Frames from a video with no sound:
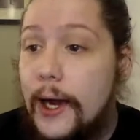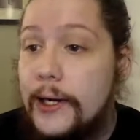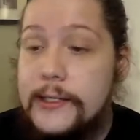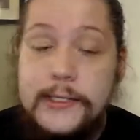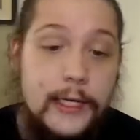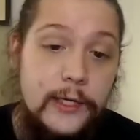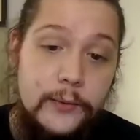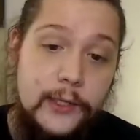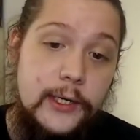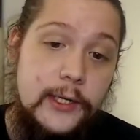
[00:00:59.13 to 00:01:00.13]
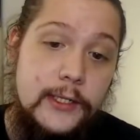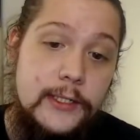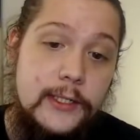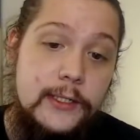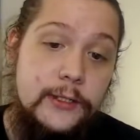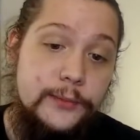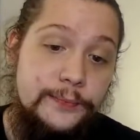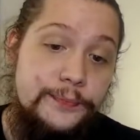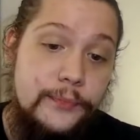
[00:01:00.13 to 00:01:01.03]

I decided we're going to continue